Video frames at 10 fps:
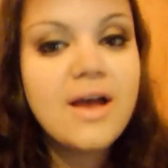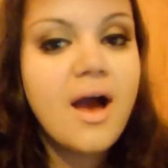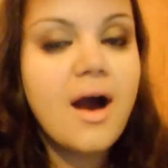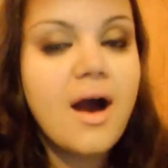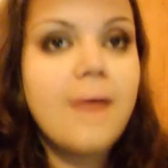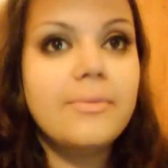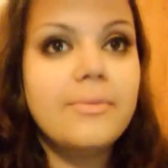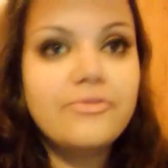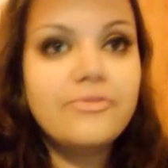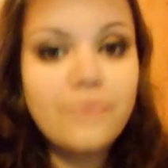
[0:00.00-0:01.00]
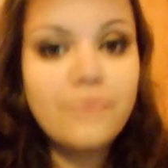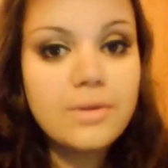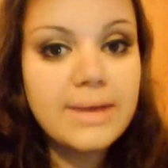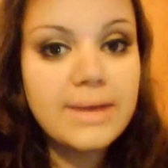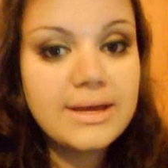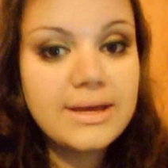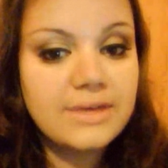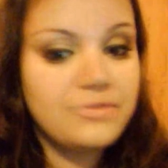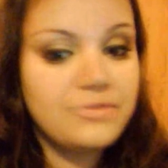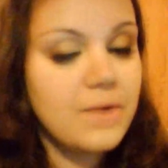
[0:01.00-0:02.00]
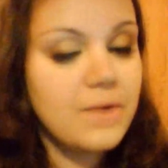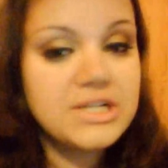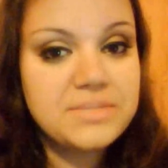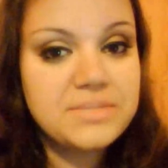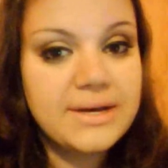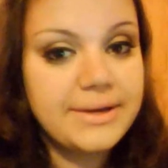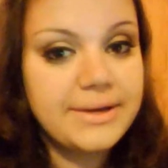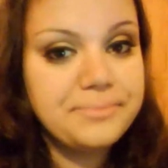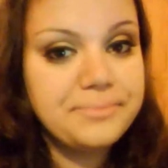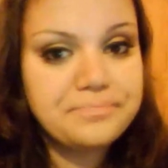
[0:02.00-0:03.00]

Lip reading: If you watched my